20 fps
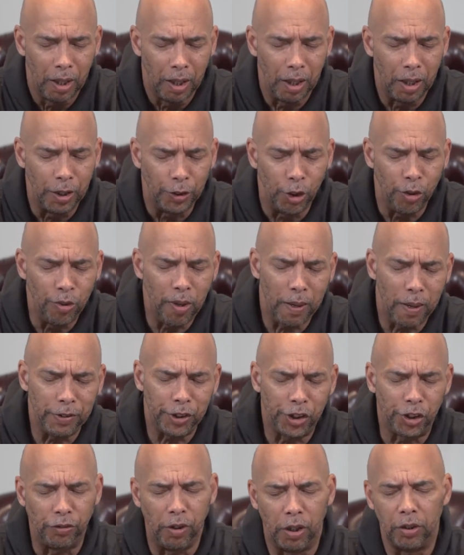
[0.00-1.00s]
Uh, do you
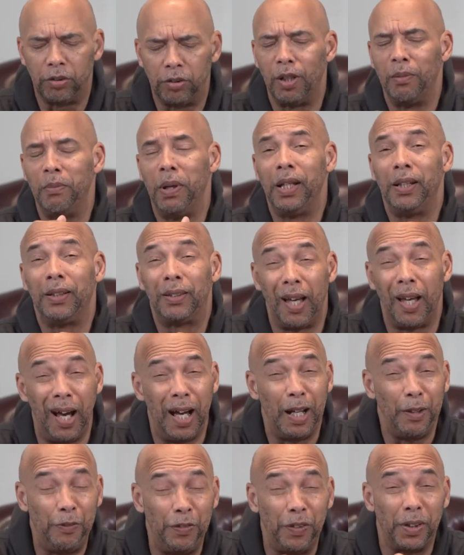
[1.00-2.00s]
ever struggle to make
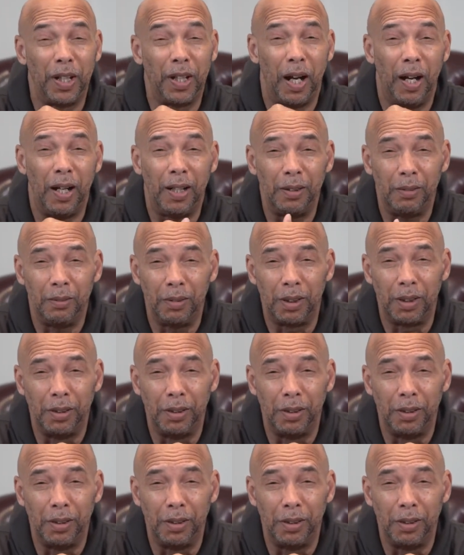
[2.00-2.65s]
time for God?